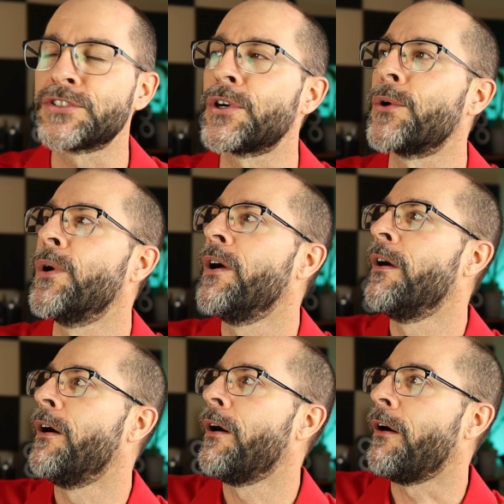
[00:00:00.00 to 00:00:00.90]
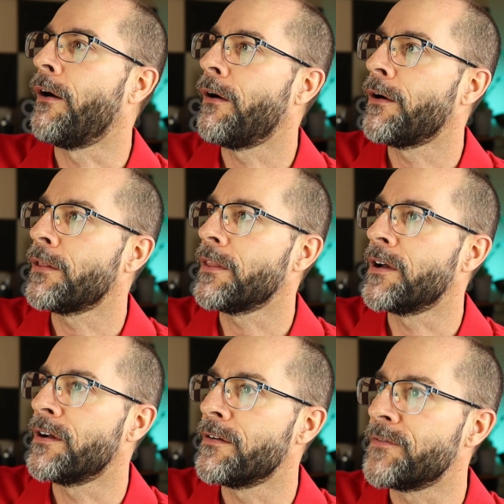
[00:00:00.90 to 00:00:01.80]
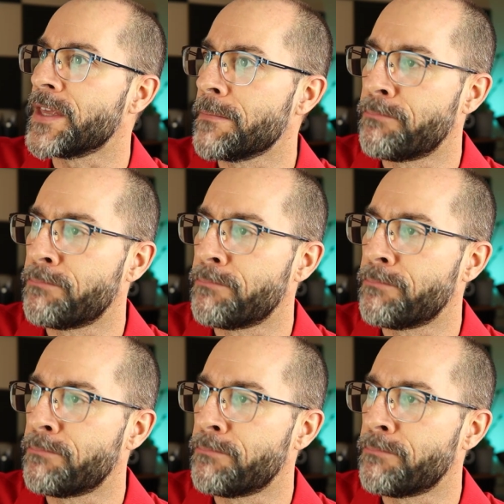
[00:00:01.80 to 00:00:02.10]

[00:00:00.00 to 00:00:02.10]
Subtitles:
So all of the